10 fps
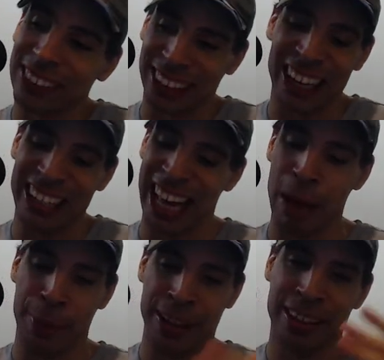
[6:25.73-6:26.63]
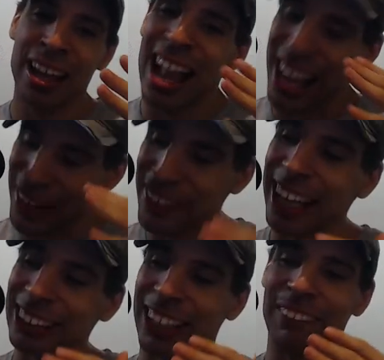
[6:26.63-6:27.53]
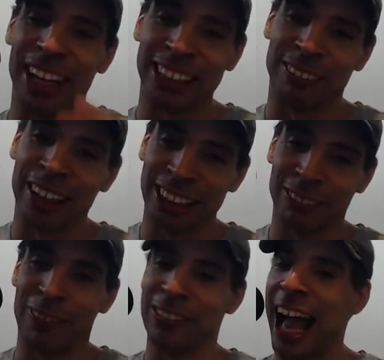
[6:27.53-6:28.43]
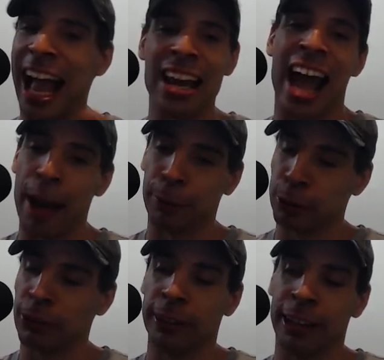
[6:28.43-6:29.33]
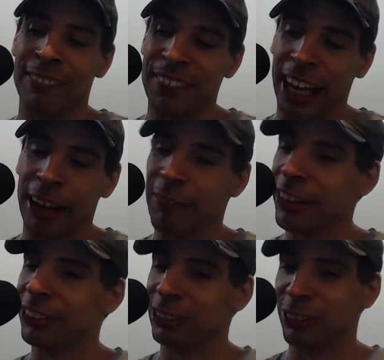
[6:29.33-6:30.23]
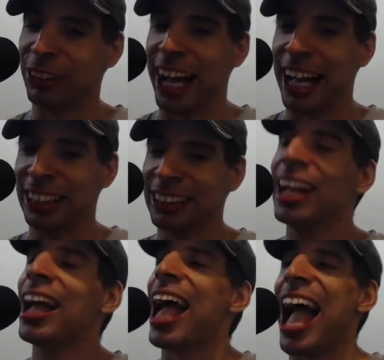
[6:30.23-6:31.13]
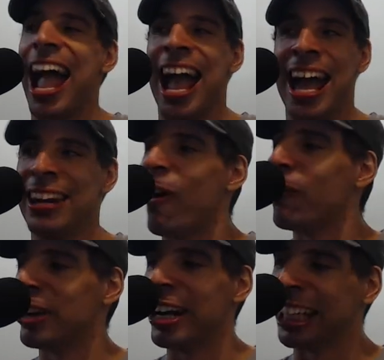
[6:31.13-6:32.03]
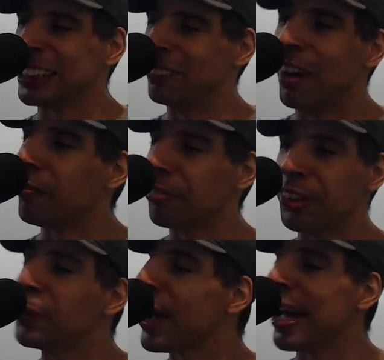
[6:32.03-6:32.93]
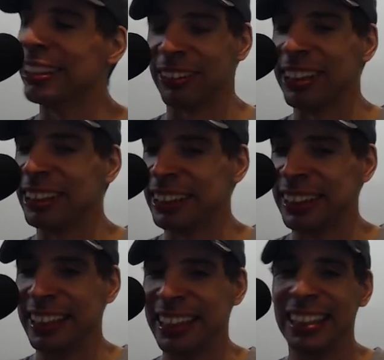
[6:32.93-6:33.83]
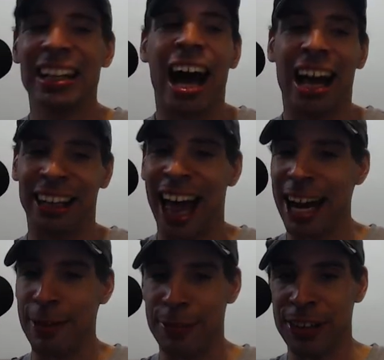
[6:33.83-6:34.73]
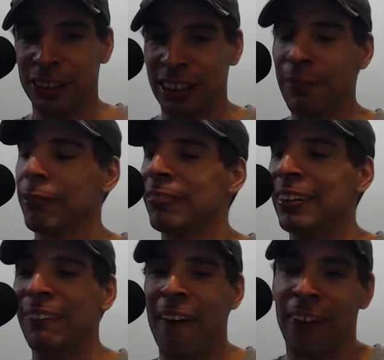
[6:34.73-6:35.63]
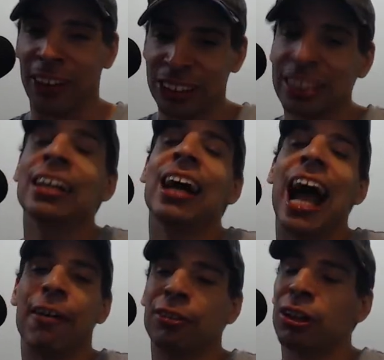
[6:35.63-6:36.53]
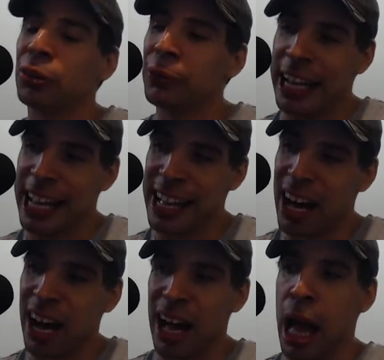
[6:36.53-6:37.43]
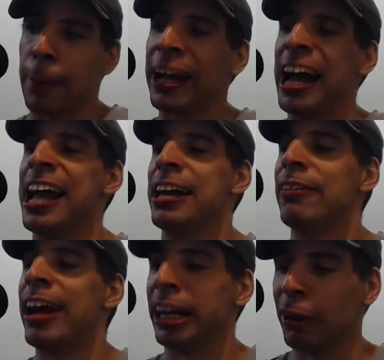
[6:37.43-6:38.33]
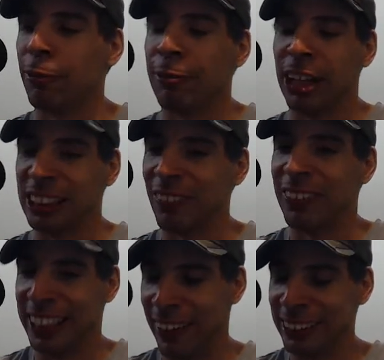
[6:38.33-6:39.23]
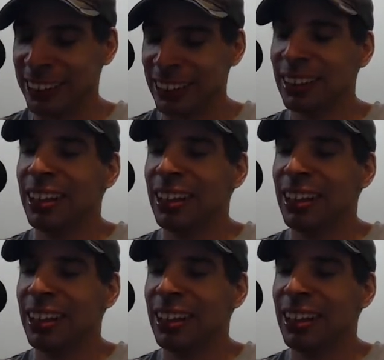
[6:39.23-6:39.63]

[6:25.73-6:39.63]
tell you that, but you guys are the best fans in the world. I absolutely love making videos for you guys. And over the next month, you guys are going to see a lot of videos coming from the parks. I have to do the Epcot International Festival of the Arts